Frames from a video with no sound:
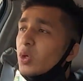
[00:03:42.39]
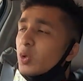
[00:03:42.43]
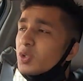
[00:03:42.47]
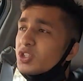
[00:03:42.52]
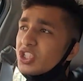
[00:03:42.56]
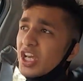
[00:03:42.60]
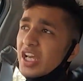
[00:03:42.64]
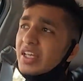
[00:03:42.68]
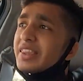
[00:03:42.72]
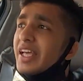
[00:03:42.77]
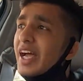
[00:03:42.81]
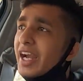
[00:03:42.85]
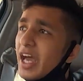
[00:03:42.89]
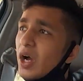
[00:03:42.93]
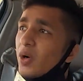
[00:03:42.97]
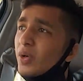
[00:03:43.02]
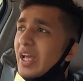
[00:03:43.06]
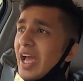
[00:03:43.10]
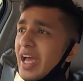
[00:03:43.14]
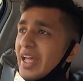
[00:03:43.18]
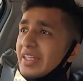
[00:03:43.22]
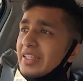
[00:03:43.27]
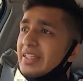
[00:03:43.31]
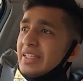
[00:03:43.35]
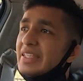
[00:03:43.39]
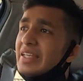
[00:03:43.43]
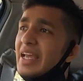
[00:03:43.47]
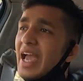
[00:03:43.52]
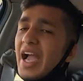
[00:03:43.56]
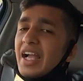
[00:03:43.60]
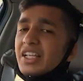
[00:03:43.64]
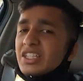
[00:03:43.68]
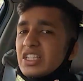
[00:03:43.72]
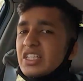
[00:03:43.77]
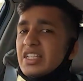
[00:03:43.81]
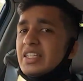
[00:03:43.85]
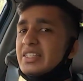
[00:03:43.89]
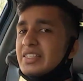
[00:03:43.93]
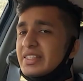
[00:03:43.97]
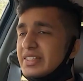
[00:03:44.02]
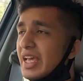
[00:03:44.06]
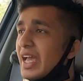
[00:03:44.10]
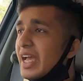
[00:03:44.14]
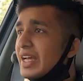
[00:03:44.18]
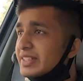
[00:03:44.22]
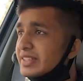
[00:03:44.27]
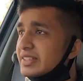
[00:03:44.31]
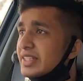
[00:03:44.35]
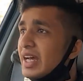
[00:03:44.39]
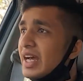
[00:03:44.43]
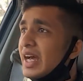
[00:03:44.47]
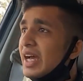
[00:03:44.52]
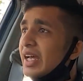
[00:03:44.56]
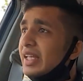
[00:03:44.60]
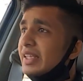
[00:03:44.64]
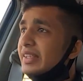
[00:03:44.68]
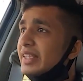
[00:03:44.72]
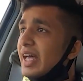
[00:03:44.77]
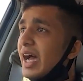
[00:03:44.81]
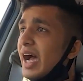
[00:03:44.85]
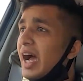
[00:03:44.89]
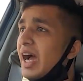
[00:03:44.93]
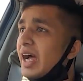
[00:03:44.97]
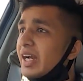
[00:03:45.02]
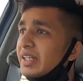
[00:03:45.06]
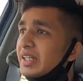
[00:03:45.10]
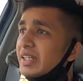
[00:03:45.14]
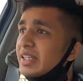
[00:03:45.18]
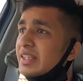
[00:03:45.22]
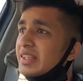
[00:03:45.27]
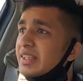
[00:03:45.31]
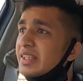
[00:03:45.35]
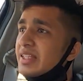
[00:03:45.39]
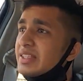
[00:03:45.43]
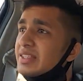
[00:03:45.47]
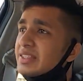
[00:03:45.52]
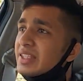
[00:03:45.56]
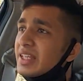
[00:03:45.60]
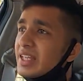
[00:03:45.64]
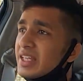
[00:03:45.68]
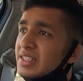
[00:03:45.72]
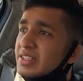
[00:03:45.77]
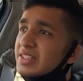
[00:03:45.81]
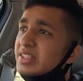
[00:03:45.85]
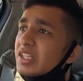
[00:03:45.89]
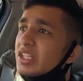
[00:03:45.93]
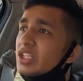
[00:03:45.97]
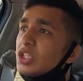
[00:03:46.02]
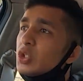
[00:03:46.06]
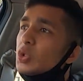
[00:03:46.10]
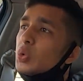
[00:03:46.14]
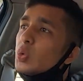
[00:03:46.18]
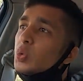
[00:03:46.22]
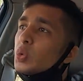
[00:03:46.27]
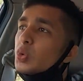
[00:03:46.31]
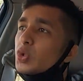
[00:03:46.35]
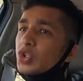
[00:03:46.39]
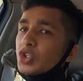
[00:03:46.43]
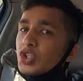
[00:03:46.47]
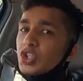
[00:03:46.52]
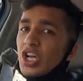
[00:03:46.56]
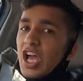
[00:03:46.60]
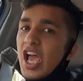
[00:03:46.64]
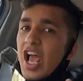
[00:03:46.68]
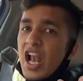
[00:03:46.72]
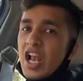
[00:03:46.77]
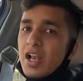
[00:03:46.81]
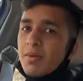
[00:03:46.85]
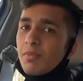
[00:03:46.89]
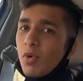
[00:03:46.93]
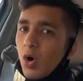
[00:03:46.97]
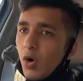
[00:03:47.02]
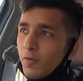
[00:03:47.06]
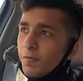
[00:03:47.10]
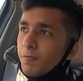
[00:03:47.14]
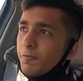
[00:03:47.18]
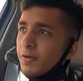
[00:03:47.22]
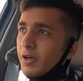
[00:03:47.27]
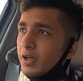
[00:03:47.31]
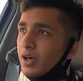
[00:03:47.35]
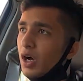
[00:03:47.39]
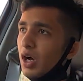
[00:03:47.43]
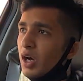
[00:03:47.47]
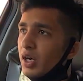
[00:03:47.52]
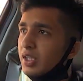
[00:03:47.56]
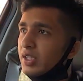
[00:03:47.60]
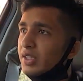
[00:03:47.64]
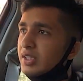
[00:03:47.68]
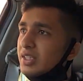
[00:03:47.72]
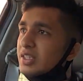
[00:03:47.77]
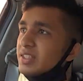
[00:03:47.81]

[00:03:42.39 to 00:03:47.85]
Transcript: You check that out, and he actually says that this is the new realm of Ferrari.